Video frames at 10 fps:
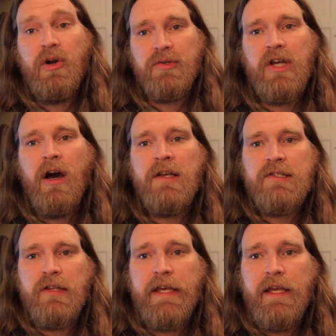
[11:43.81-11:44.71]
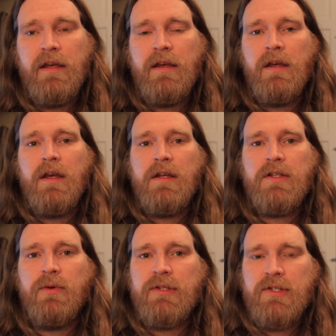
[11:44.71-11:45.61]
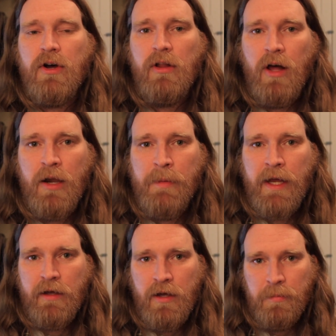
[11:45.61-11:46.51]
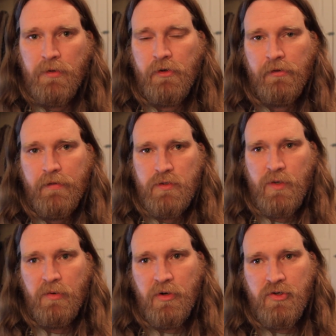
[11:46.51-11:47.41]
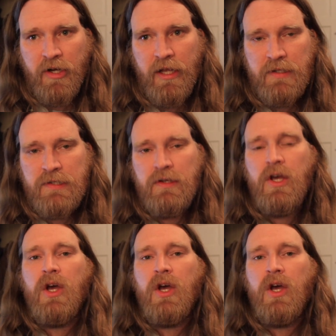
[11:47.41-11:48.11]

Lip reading: It was costly to install automatic couplers on these railroad trains